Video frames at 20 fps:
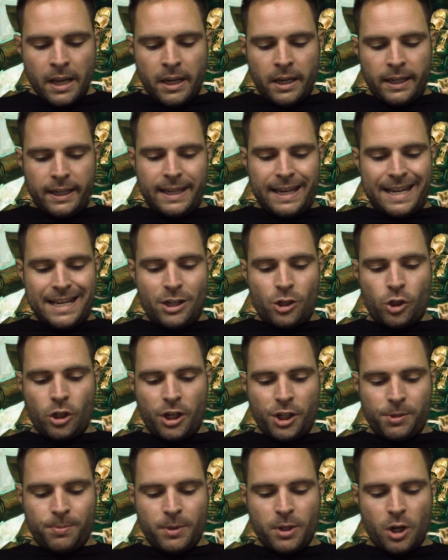Okay,
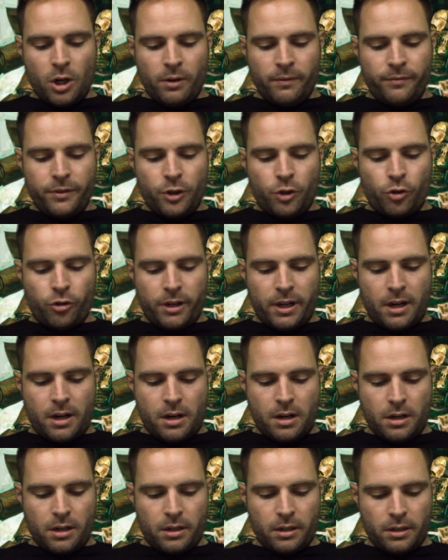Judgment of the
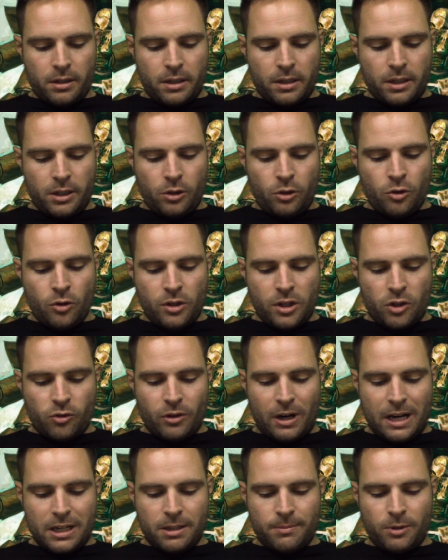Triarch. Use the
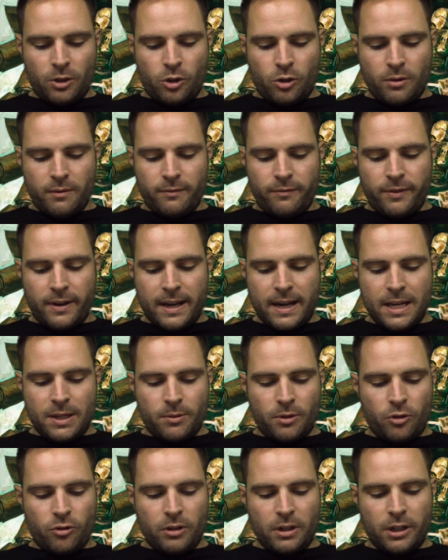stratagem in your shooting phase.
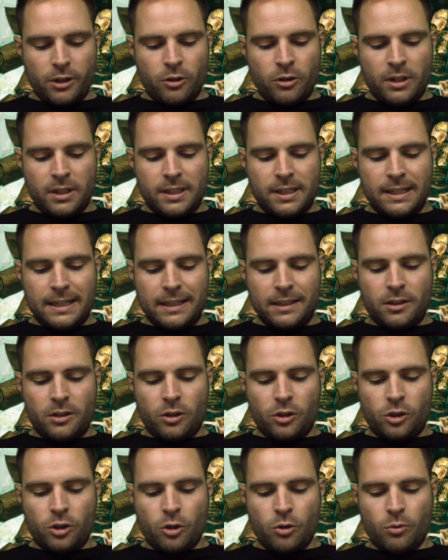When a Triarch unit is selected to
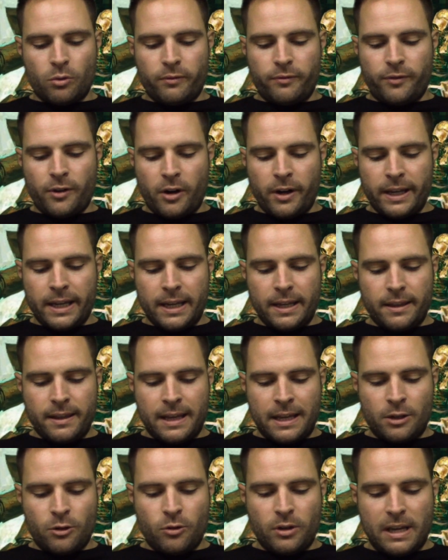shoot or fight,
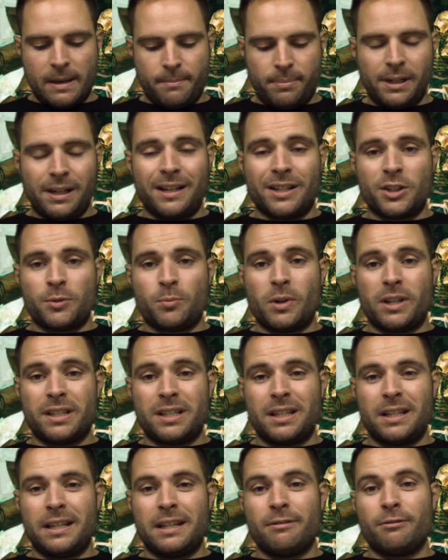then you get +1 to
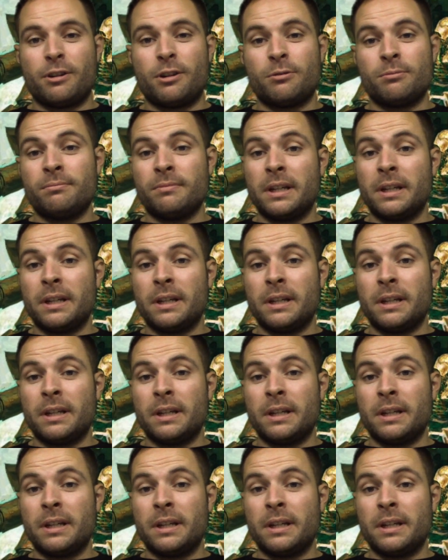your hit roll.